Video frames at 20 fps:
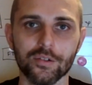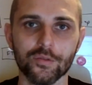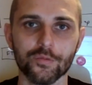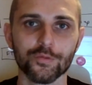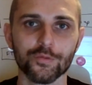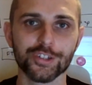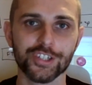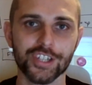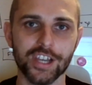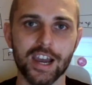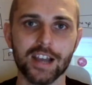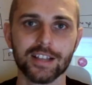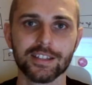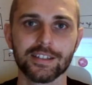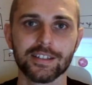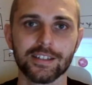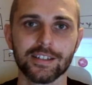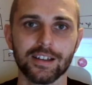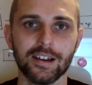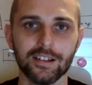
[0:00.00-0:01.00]

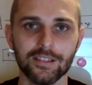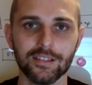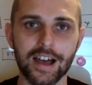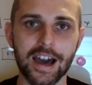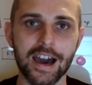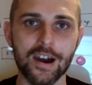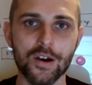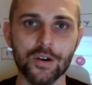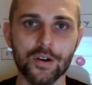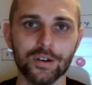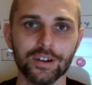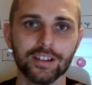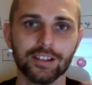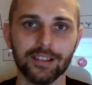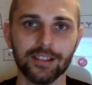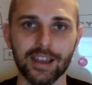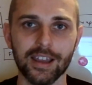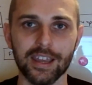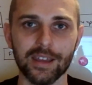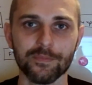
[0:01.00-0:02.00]
reject, allow,
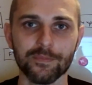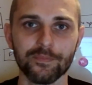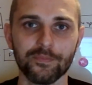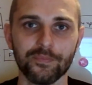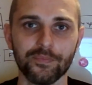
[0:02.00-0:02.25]
claim,